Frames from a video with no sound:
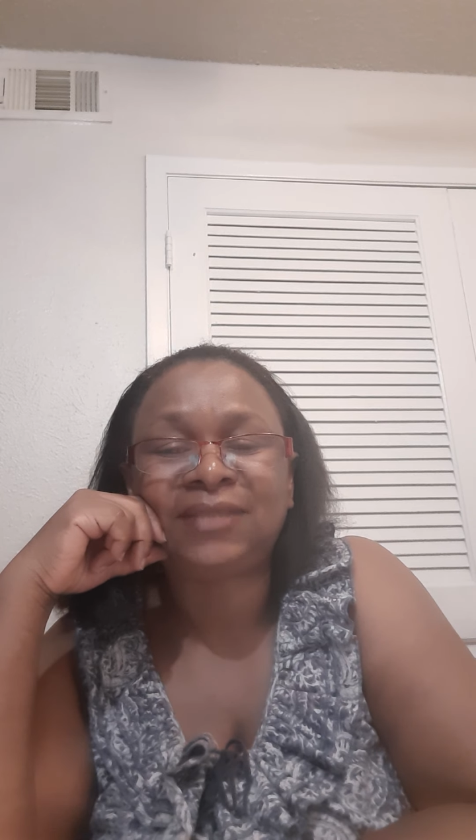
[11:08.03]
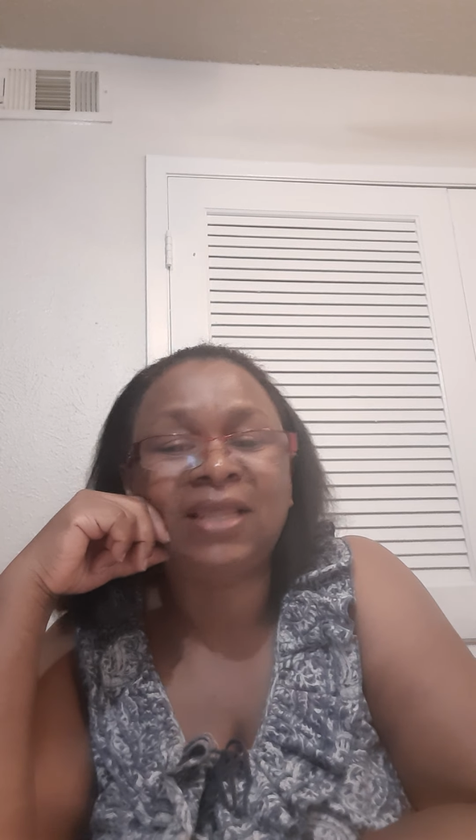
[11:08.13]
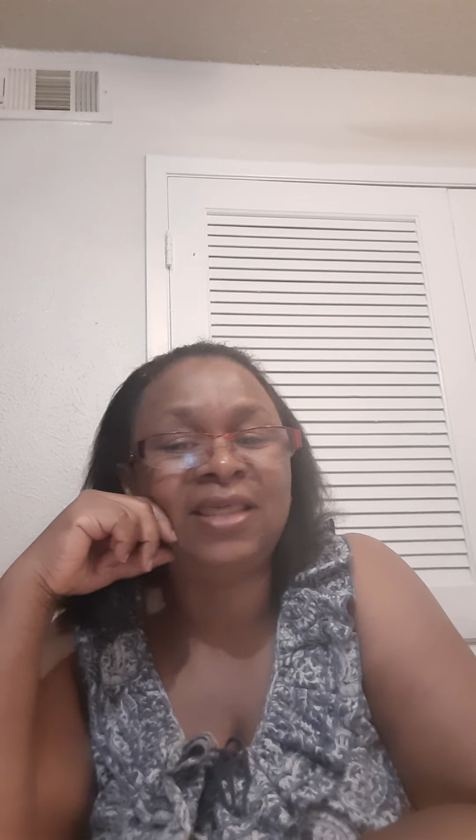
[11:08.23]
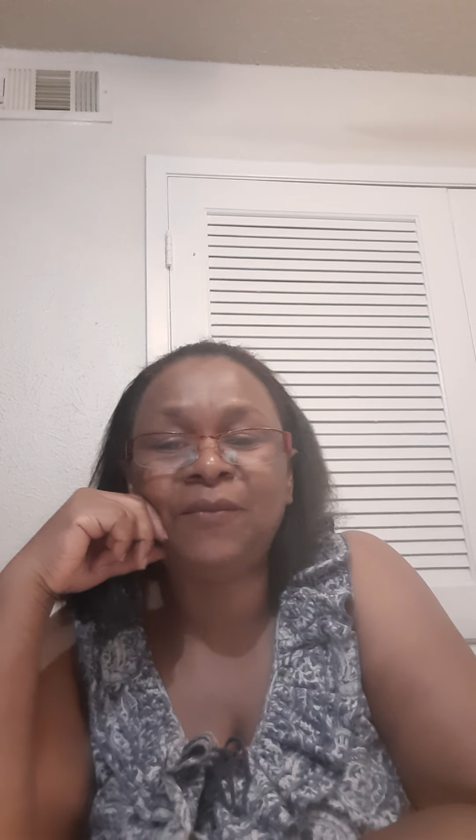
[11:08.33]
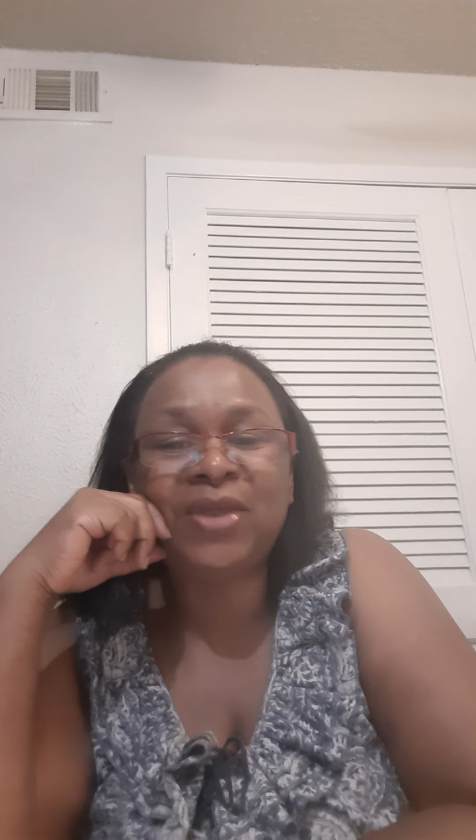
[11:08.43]

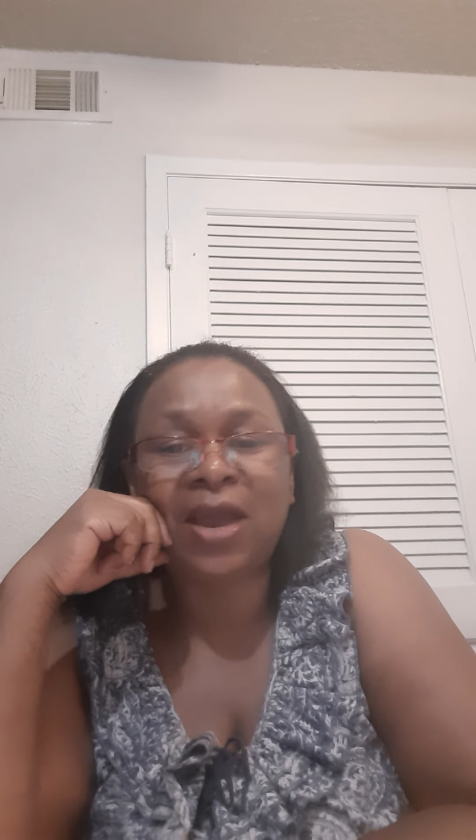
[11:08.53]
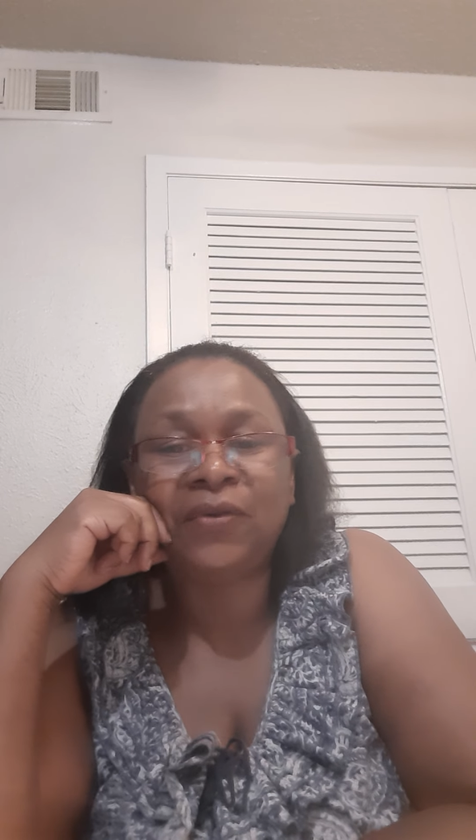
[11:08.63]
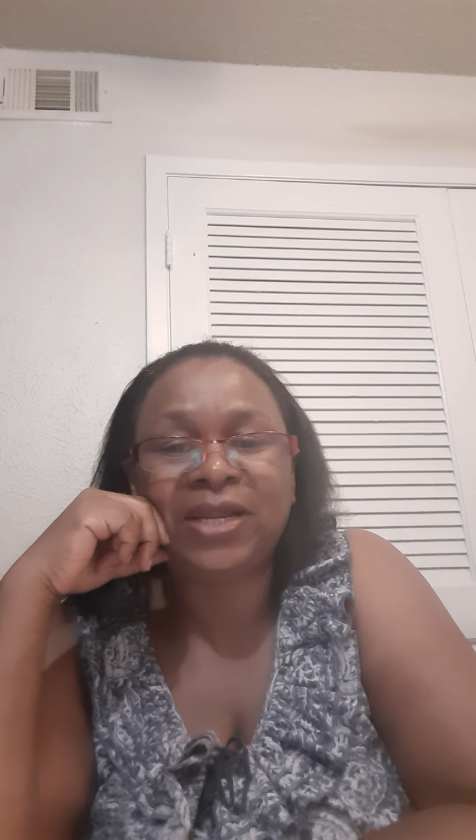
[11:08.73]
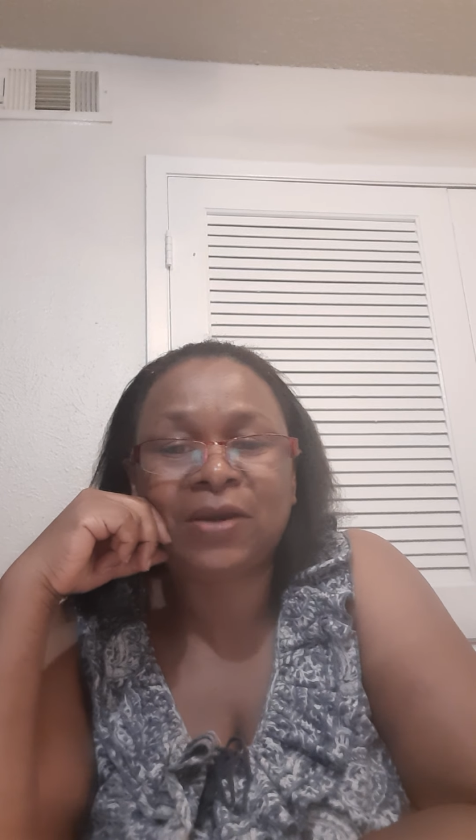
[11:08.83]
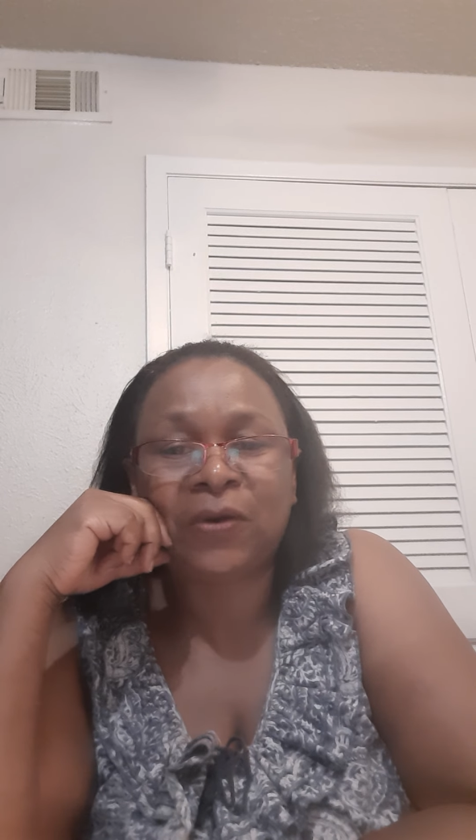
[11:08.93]
That we are
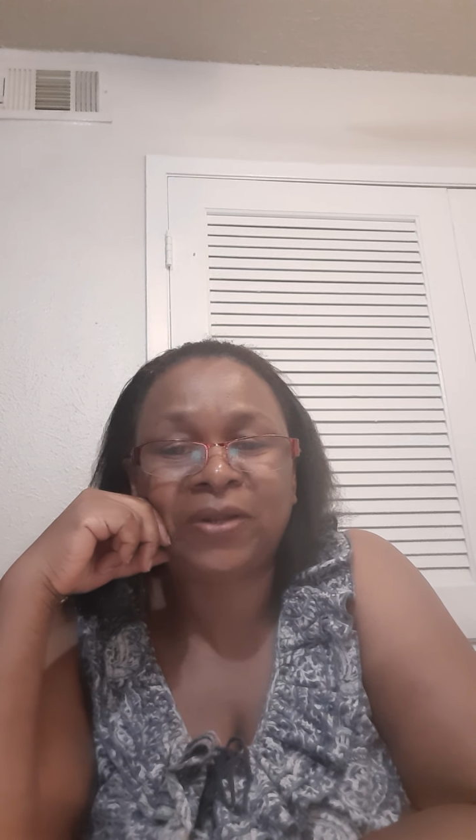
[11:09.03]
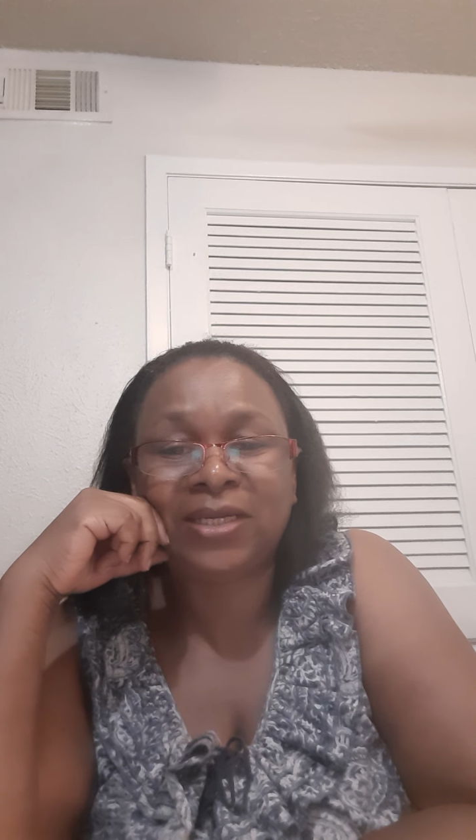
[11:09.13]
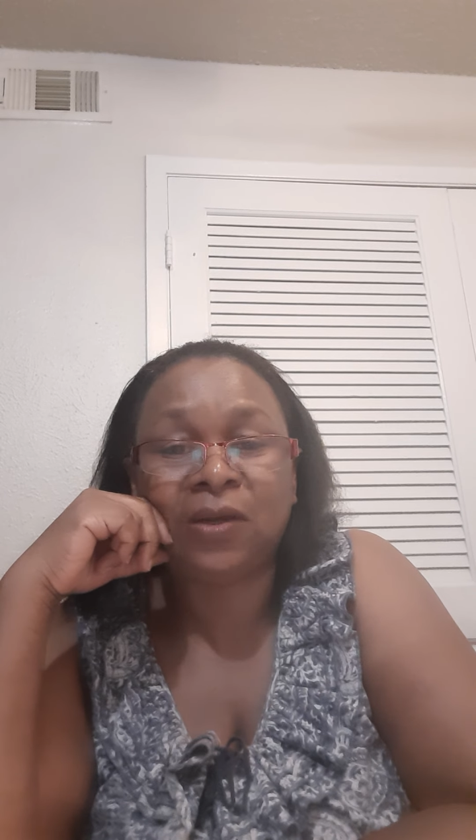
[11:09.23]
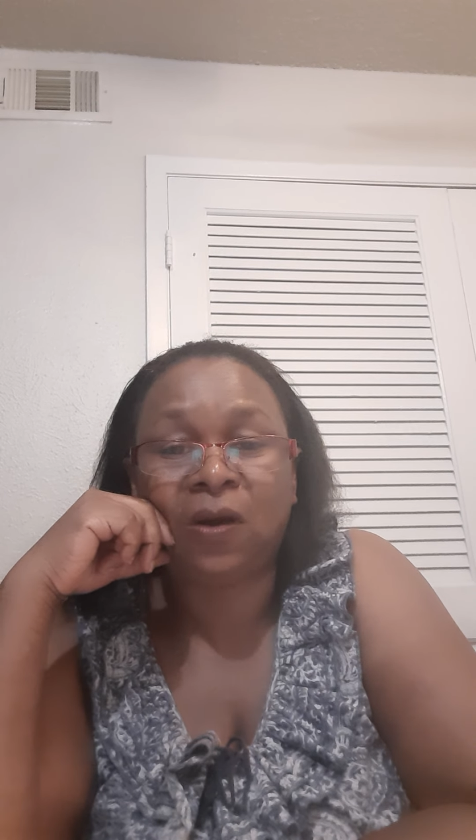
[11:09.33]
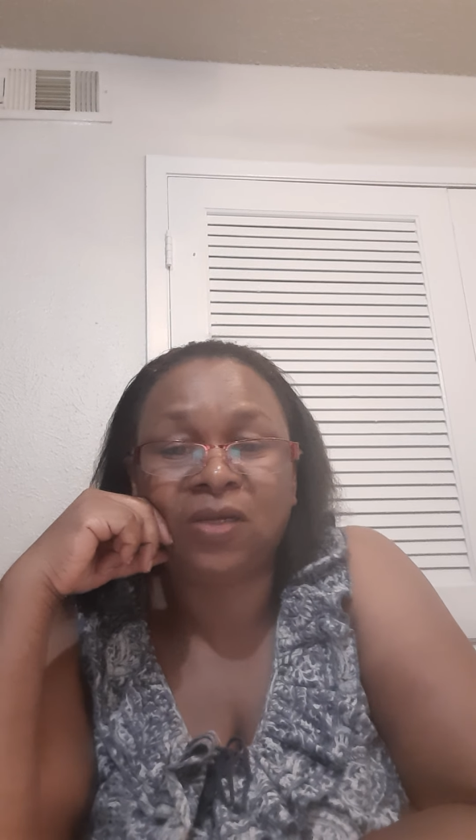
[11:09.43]
only
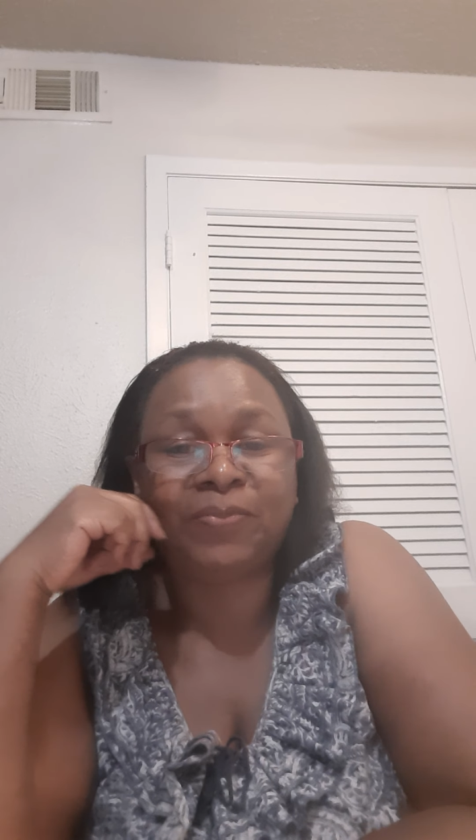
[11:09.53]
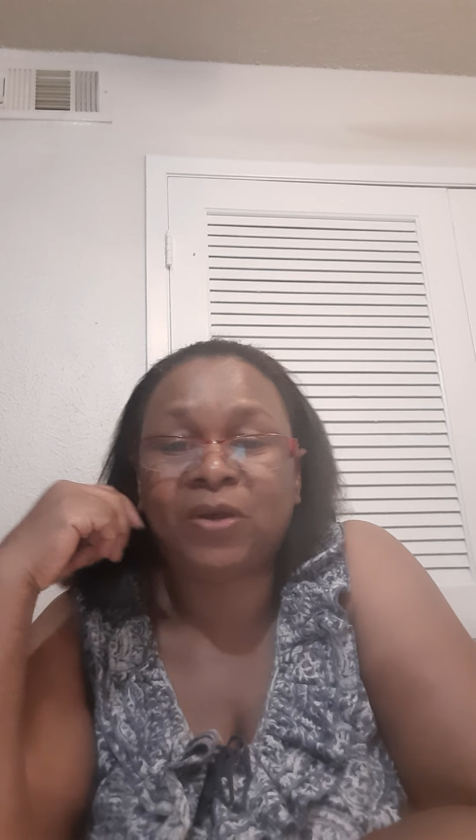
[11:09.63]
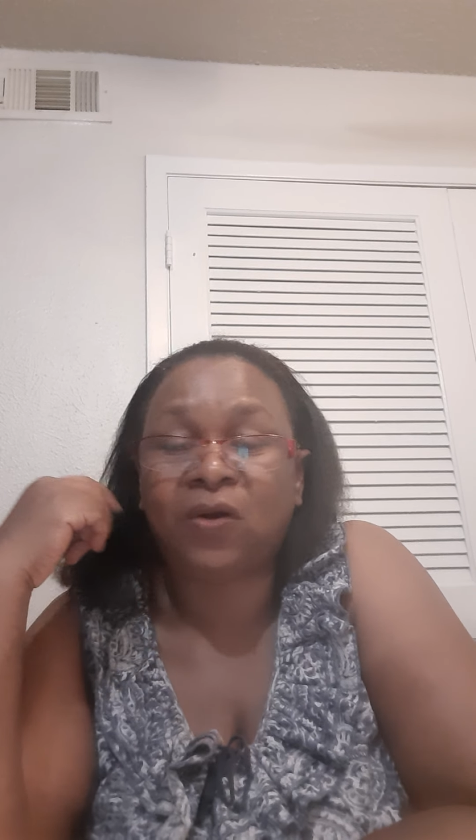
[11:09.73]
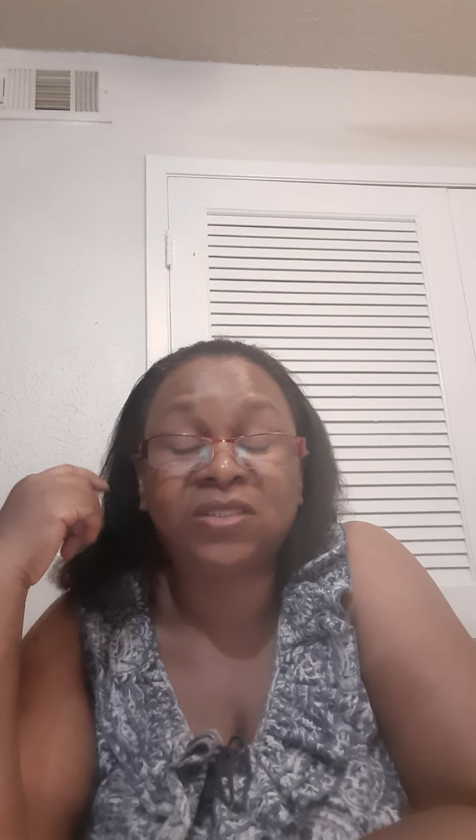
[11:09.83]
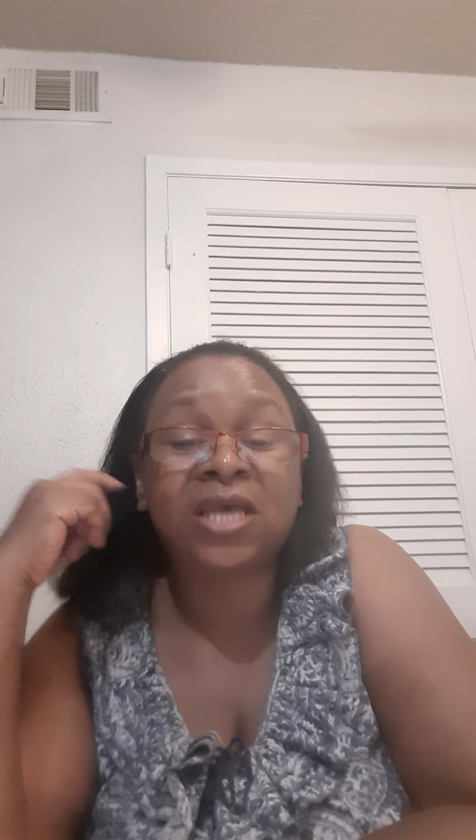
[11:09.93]
calling God
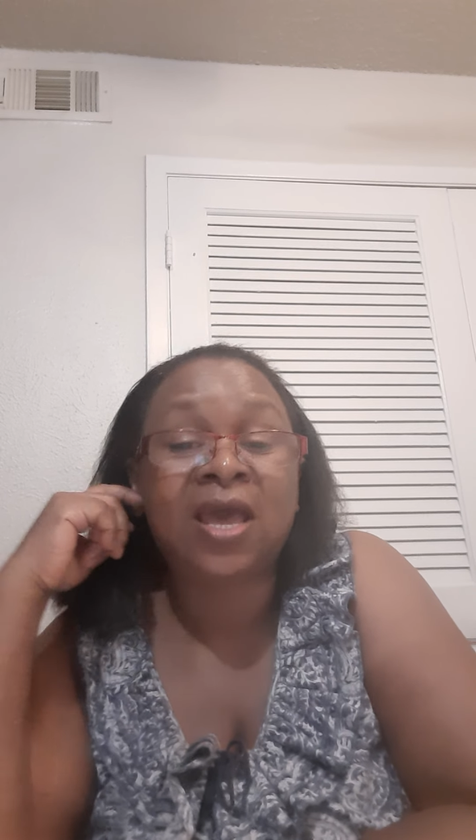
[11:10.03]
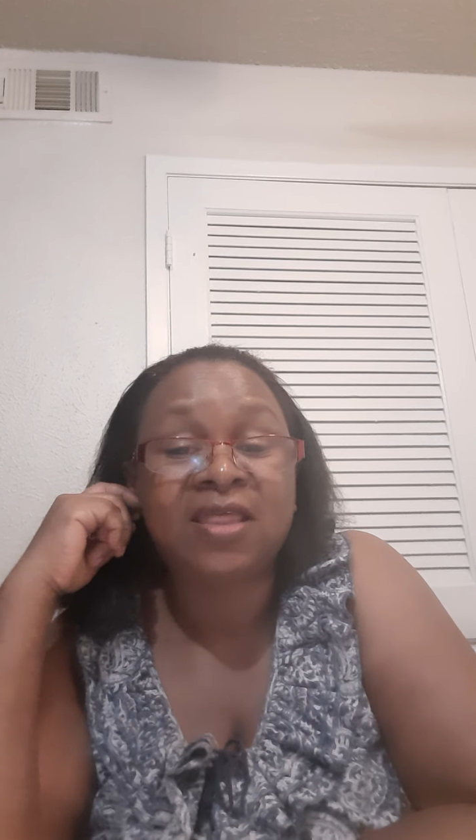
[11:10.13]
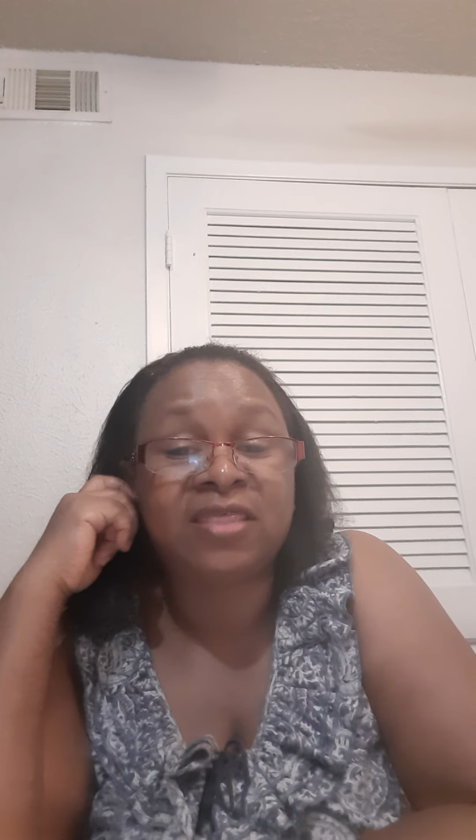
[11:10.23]
because